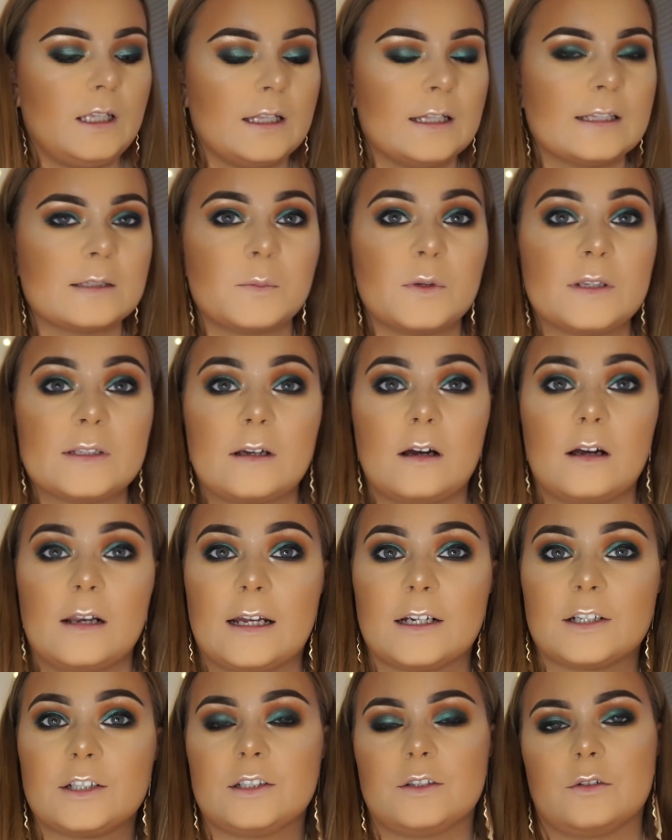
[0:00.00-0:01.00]
Let's put these
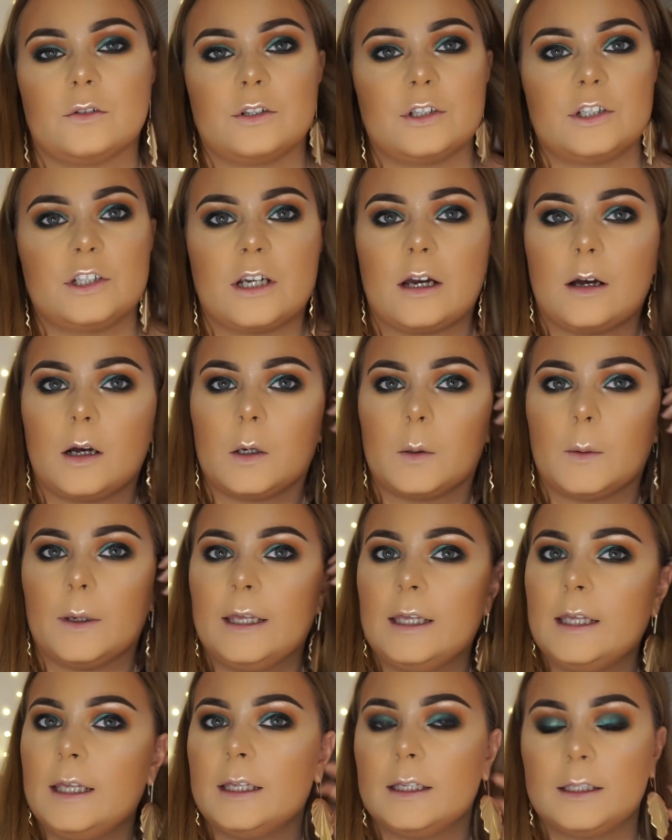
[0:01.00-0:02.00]
eyelashes on, shall
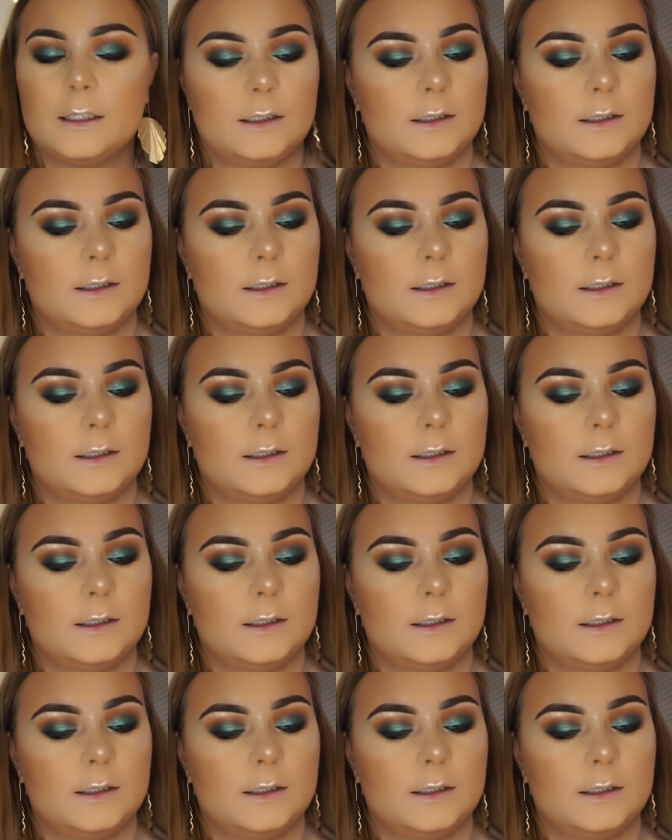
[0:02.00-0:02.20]
we?